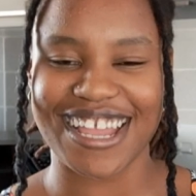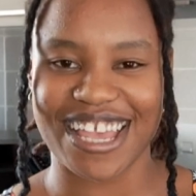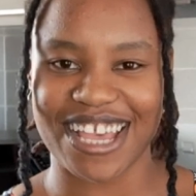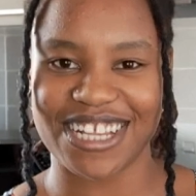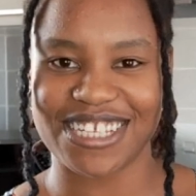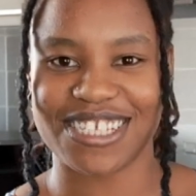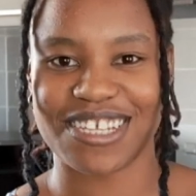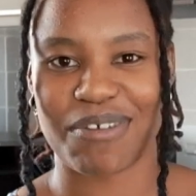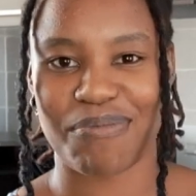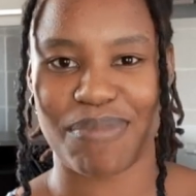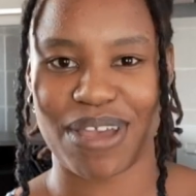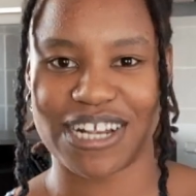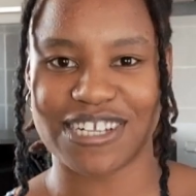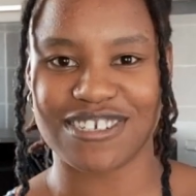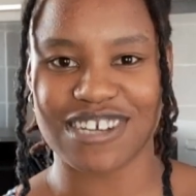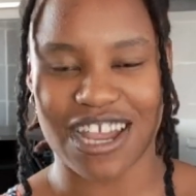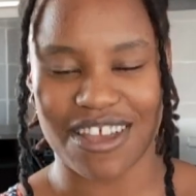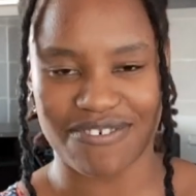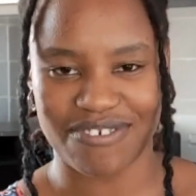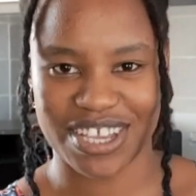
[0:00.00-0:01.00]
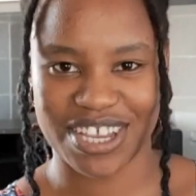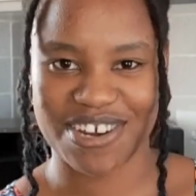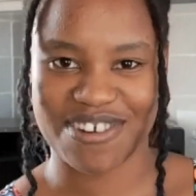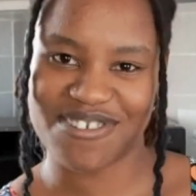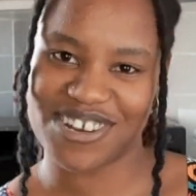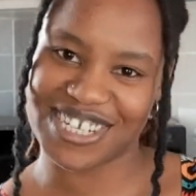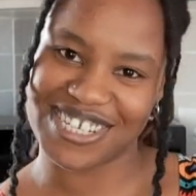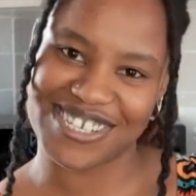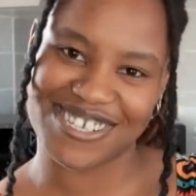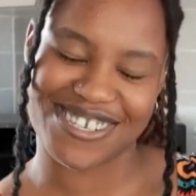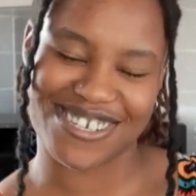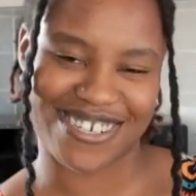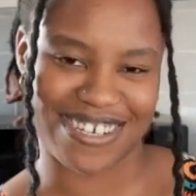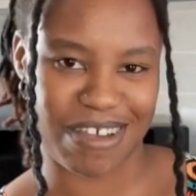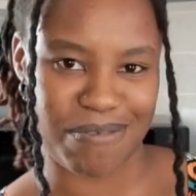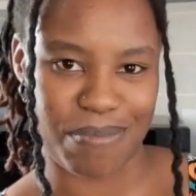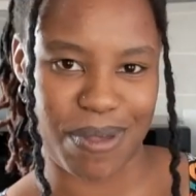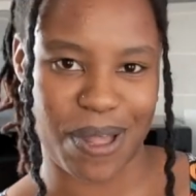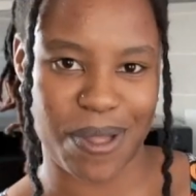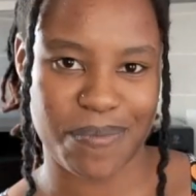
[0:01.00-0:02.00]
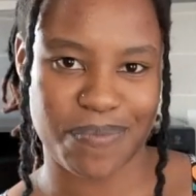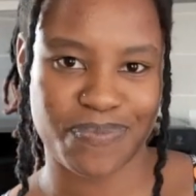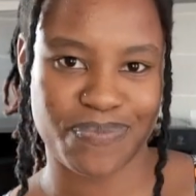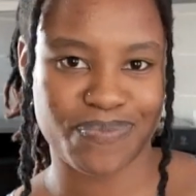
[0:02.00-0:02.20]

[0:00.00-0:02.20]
get my traffic register number?